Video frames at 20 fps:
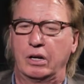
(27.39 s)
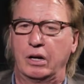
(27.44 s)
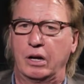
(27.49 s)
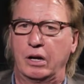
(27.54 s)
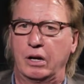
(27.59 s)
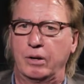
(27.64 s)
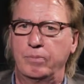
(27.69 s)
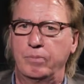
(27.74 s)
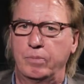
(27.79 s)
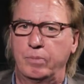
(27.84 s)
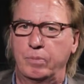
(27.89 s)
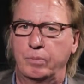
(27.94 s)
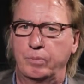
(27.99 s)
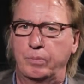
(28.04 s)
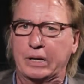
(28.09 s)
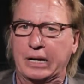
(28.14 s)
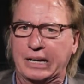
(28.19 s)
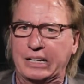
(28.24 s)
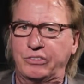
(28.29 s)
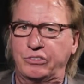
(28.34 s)
Um,
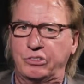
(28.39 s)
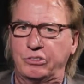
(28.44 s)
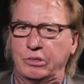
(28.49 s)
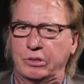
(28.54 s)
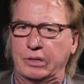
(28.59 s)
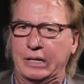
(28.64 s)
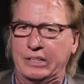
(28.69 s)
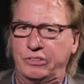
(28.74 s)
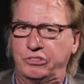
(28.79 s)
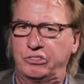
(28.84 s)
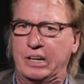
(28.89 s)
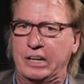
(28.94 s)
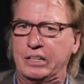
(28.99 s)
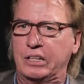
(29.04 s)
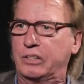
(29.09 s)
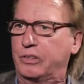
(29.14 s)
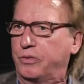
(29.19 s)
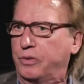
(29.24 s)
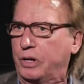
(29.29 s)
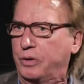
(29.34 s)
but let's let's say
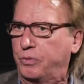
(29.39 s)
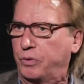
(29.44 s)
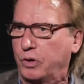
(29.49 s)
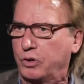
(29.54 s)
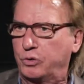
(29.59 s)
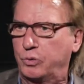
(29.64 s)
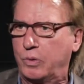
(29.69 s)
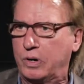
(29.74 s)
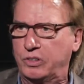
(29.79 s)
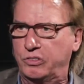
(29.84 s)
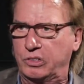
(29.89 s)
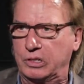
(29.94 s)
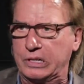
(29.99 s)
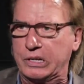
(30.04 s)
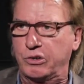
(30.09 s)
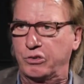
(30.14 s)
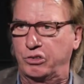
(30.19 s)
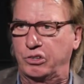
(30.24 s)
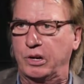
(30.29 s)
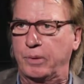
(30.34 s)
that the very first one is
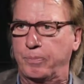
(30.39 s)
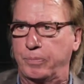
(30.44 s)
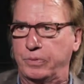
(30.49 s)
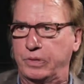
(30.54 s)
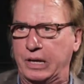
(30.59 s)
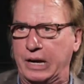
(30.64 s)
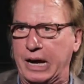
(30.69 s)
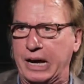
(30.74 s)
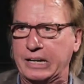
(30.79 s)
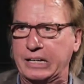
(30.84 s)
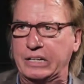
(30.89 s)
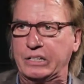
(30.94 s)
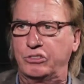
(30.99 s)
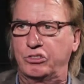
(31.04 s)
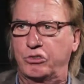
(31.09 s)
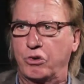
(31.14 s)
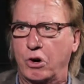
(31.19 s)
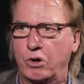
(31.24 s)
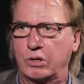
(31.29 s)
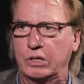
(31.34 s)
leadership. That I need
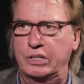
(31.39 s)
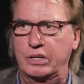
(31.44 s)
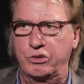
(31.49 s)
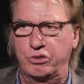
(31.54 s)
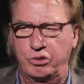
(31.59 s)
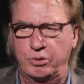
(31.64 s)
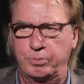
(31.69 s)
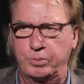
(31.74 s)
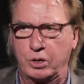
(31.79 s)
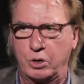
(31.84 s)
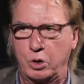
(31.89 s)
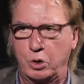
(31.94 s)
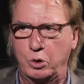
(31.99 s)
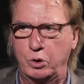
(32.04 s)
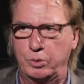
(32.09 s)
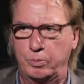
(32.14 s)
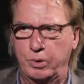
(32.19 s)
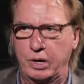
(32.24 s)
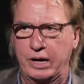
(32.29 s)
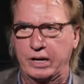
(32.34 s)
strong leadership to
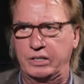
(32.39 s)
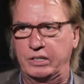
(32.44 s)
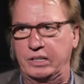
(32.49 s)
hold the brand